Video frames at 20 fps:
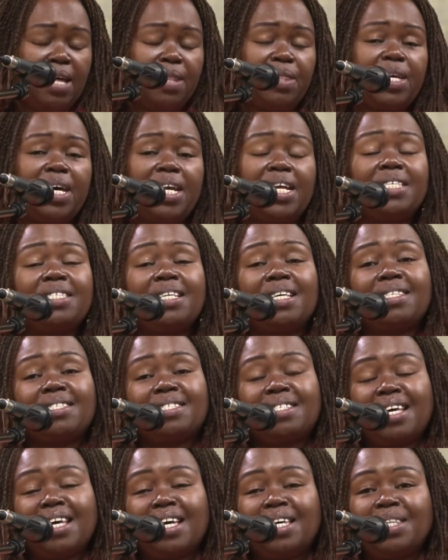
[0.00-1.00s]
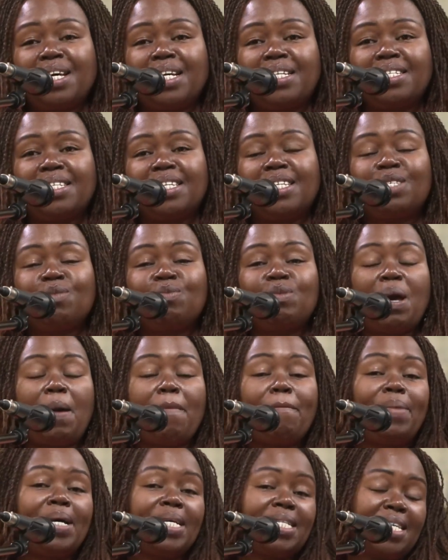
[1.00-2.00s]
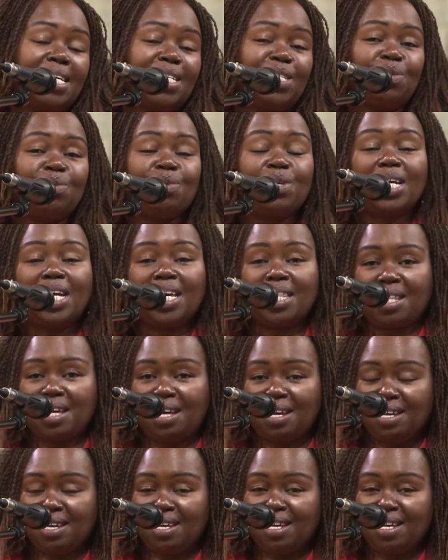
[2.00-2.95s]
there is a saying that says we are better together.